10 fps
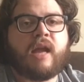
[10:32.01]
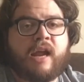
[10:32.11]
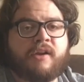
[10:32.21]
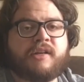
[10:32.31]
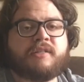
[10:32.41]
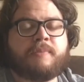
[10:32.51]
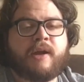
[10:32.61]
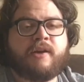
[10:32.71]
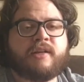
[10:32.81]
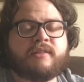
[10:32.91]
Harry's
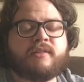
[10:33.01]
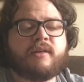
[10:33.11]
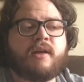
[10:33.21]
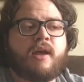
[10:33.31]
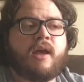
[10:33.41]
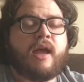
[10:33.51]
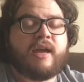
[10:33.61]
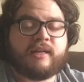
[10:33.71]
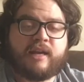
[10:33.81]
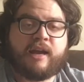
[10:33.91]
parents
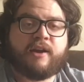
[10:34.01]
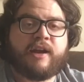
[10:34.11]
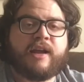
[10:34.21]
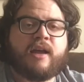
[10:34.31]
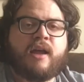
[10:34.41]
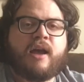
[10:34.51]
and Harry,